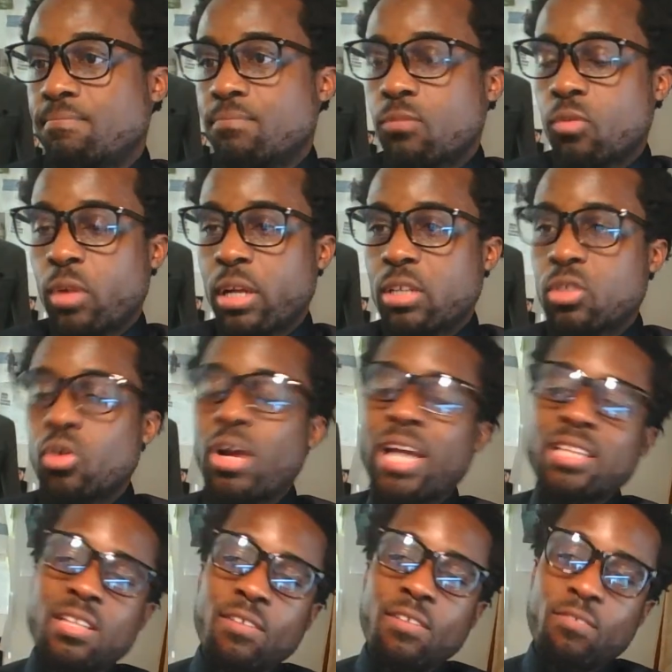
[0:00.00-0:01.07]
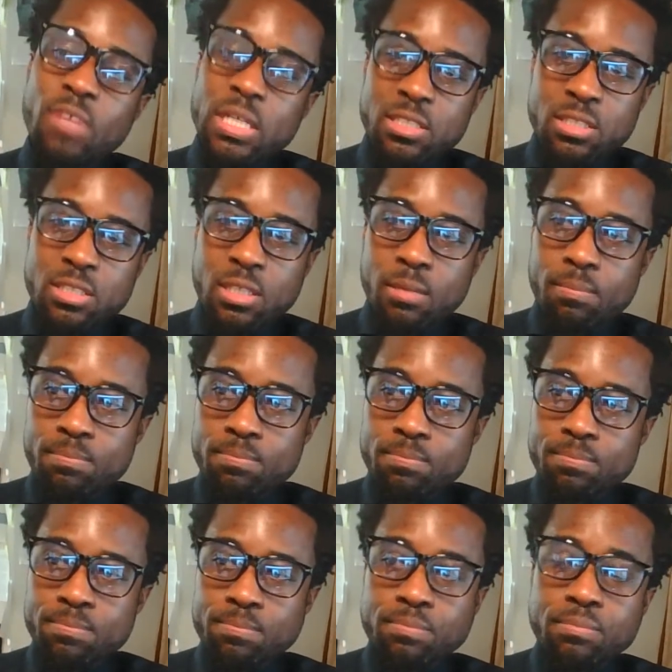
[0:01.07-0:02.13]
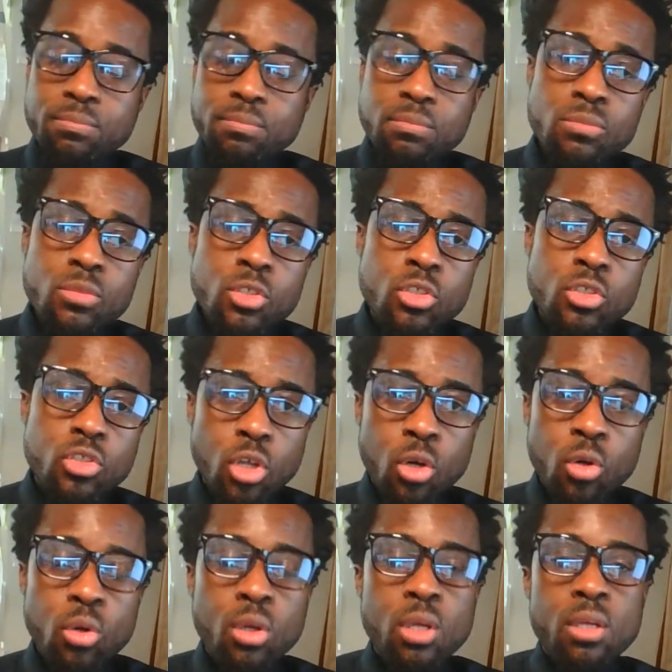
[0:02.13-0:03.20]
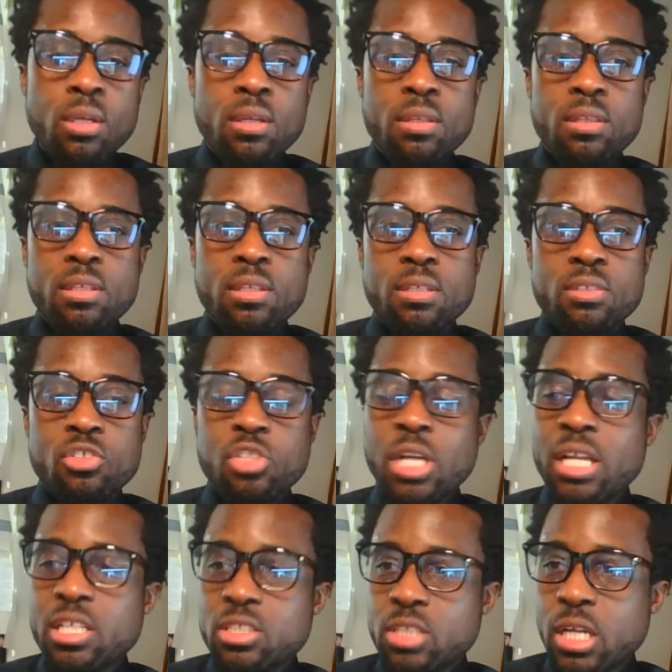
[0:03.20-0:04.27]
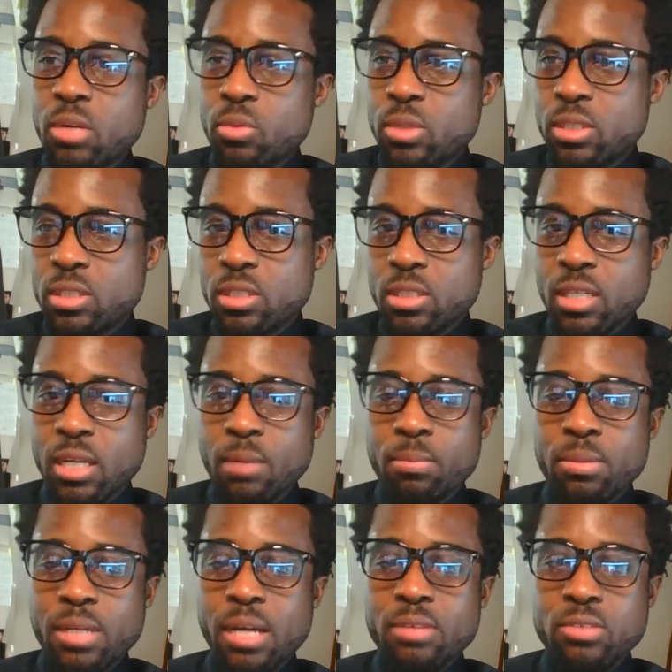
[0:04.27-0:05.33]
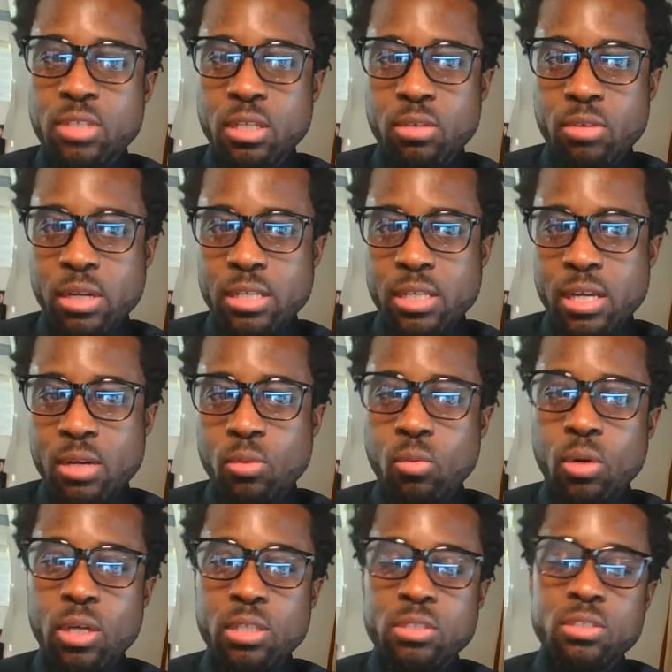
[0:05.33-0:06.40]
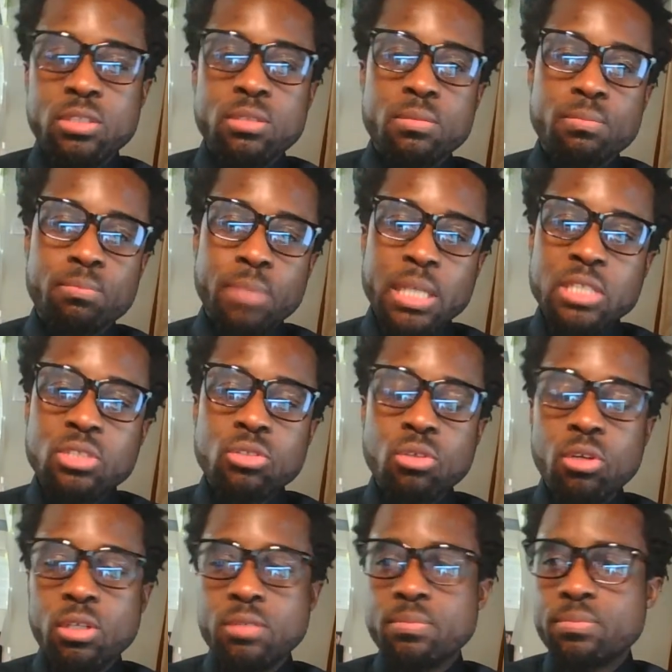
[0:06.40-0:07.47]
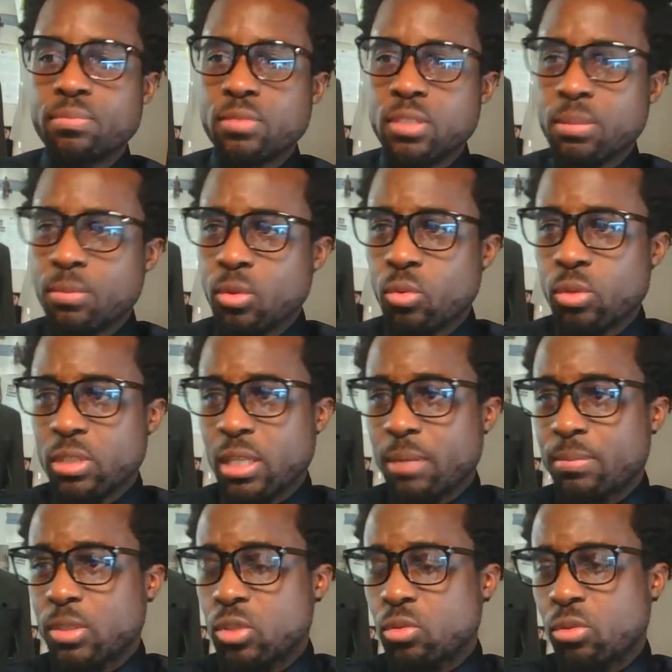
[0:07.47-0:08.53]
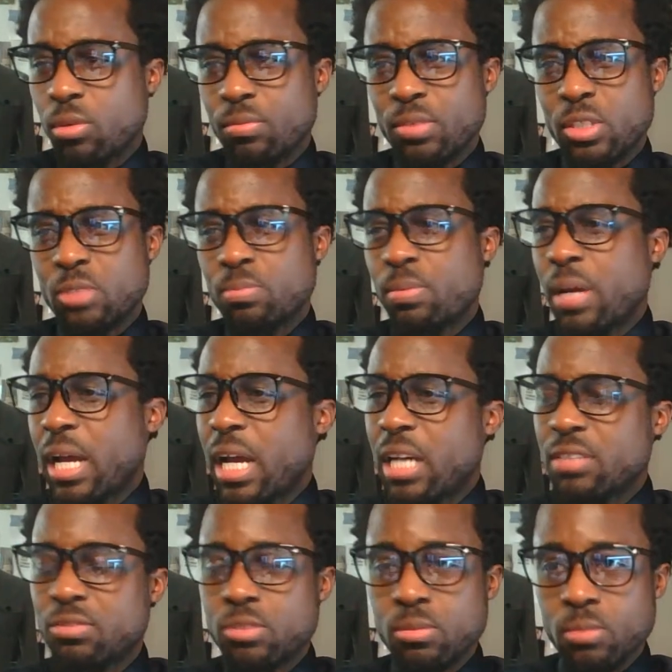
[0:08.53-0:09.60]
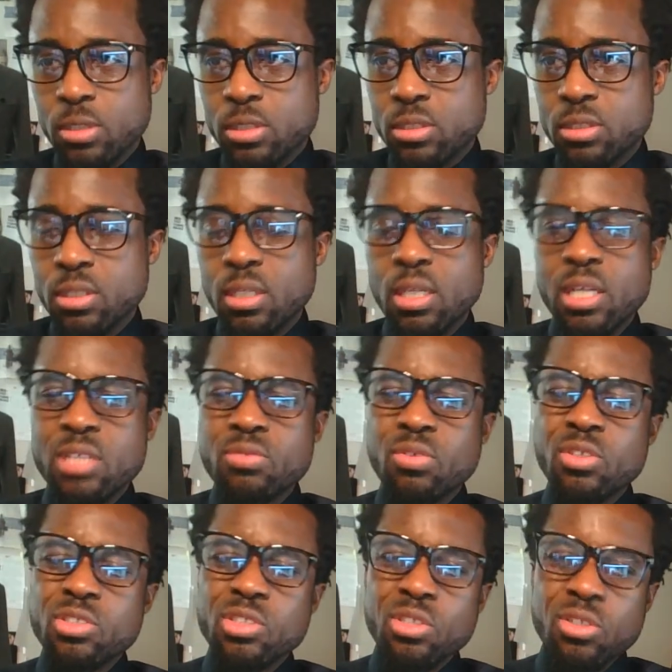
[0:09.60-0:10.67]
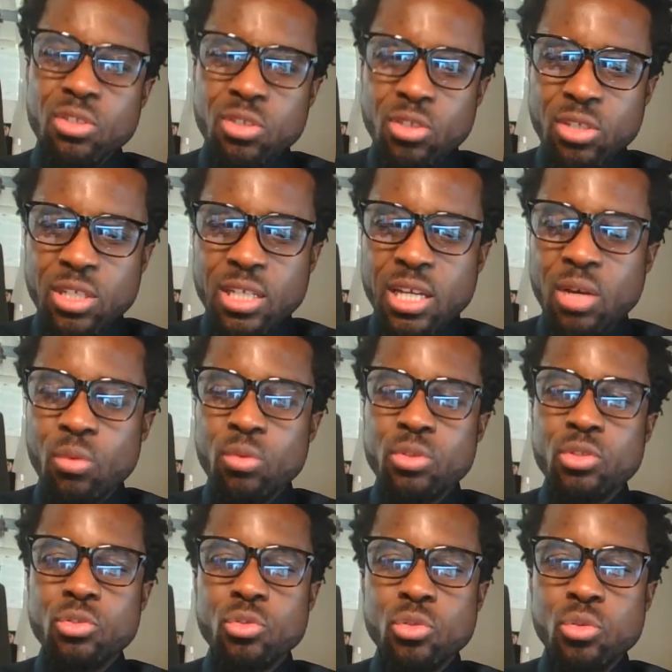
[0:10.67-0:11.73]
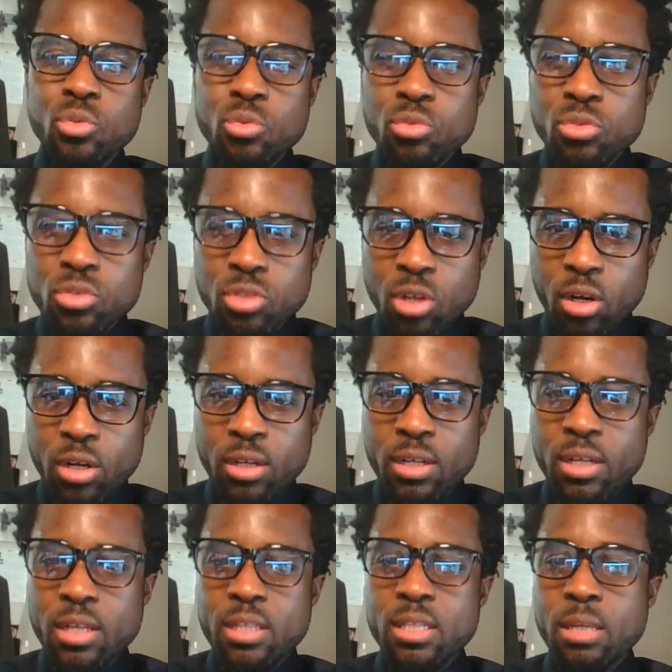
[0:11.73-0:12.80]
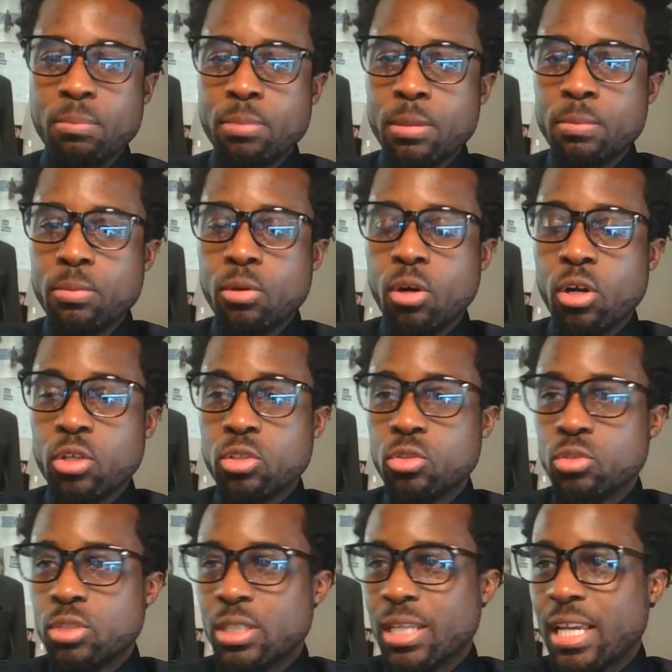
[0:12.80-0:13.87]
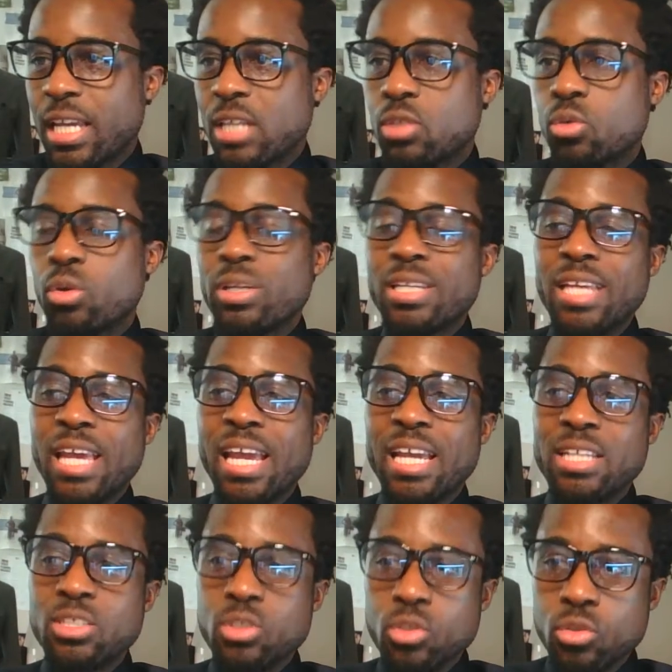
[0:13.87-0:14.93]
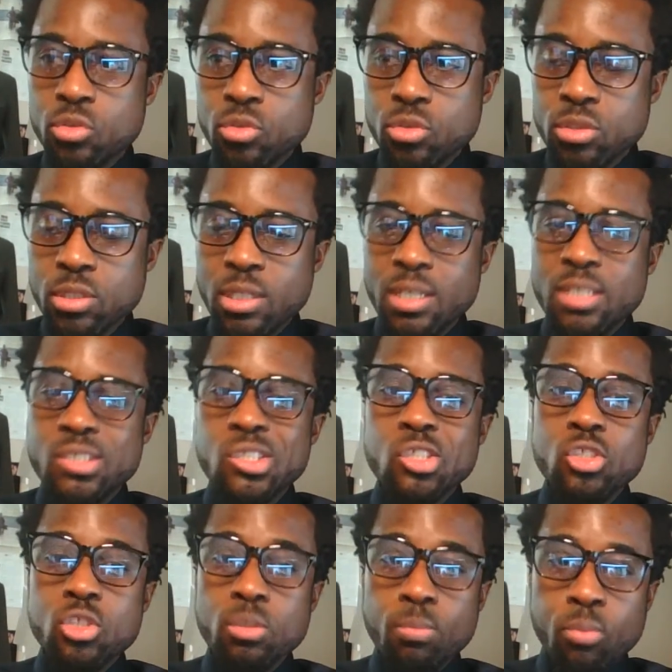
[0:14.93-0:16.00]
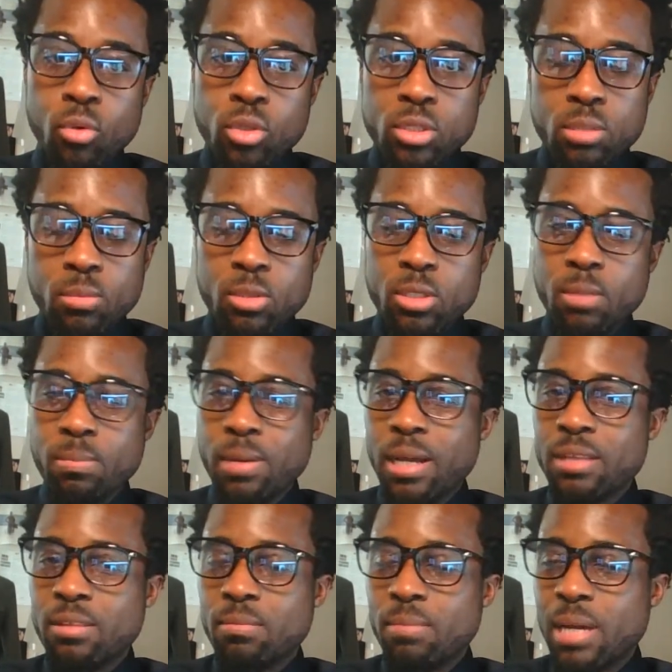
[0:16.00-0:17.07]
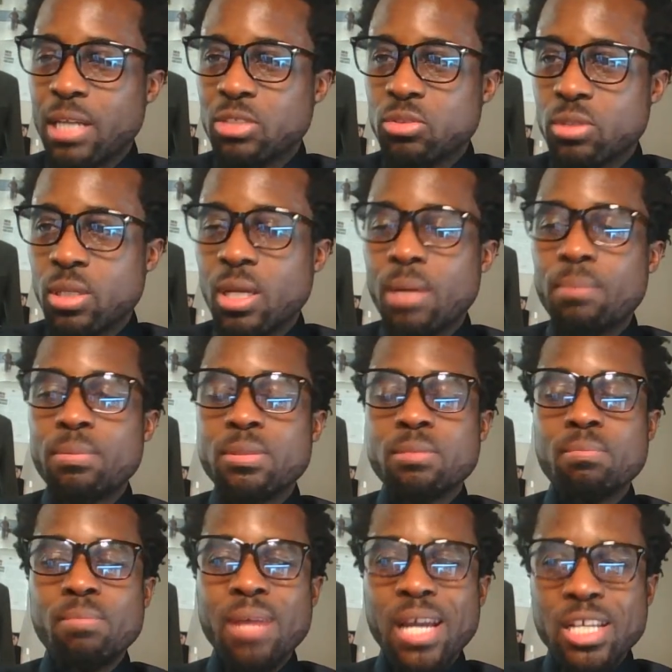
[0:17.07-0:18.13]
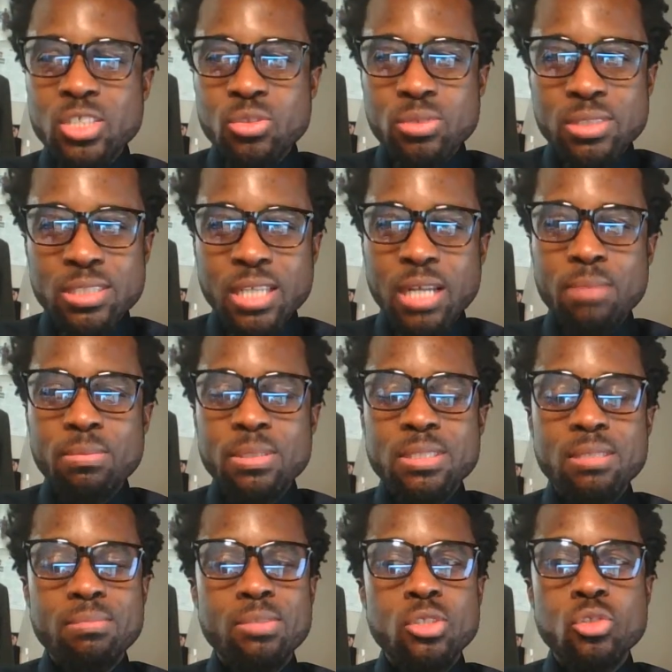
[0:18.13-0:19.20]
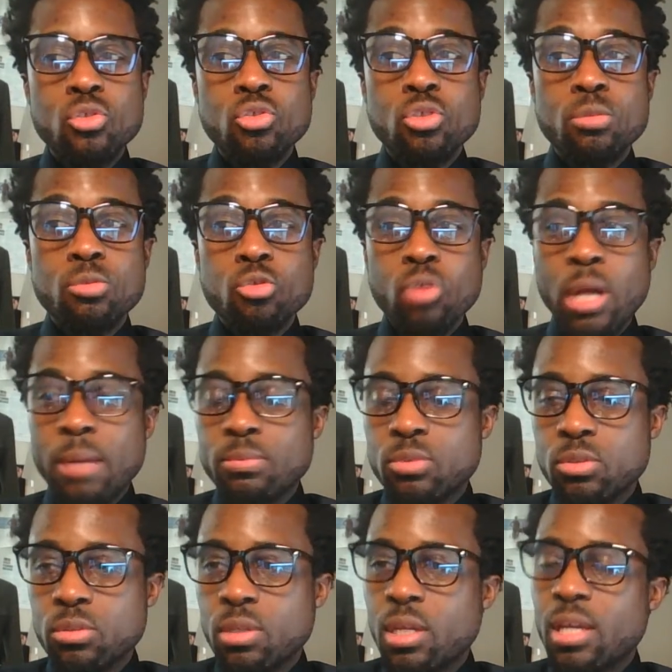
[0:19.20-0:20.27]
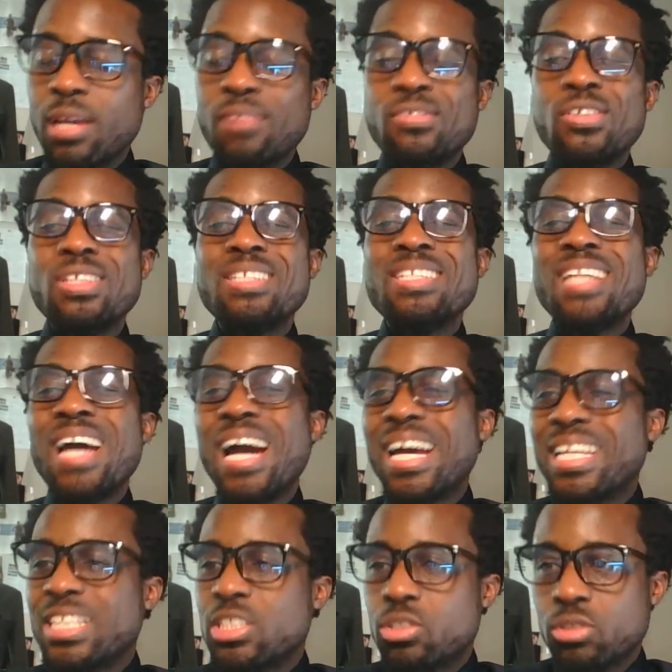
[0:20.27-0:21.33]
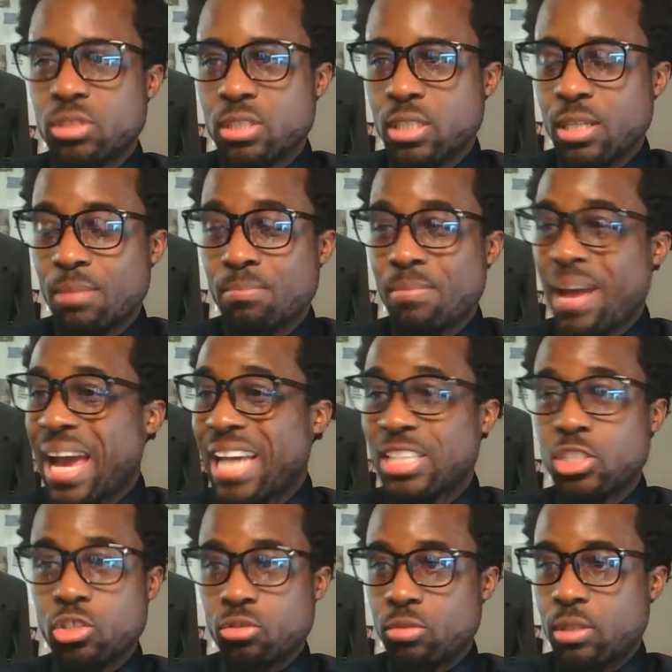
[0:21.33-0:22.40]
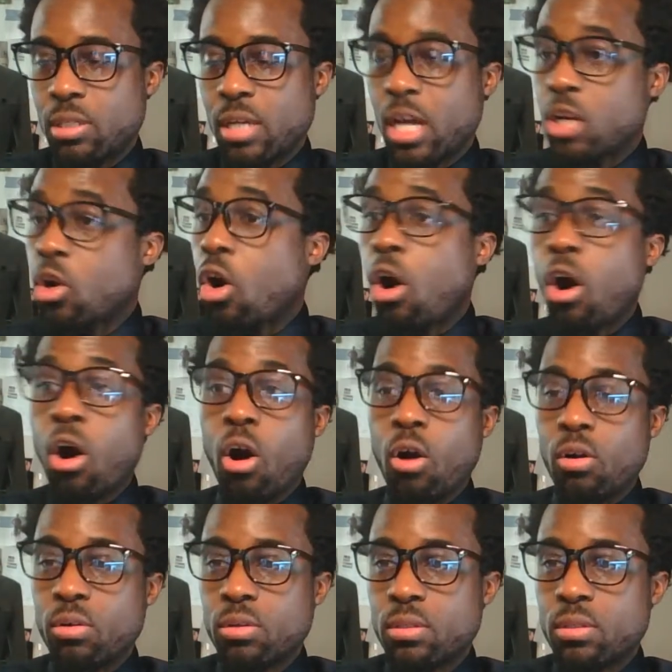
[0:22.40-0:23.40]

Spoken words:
right, you're at the effect of something. So the challenge I wanted to kind of put out there right now was based on some of the work that I've been doing over these past few months, as far as looking at what the tools are that people are using and or can use to support them on the path of mastery. But mastery has got to be something you subscribe to. If you're not interested in mastery at all,